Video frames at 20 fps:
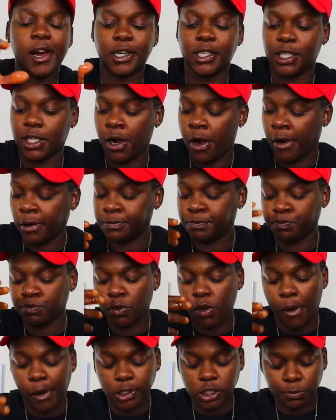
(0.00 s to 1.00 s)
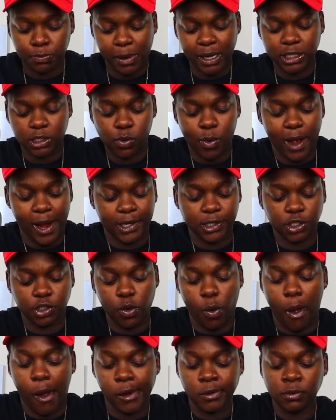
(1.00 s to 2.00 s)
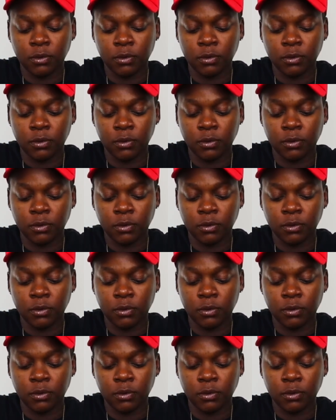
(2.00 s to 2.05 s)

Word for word: uh, spice wise too.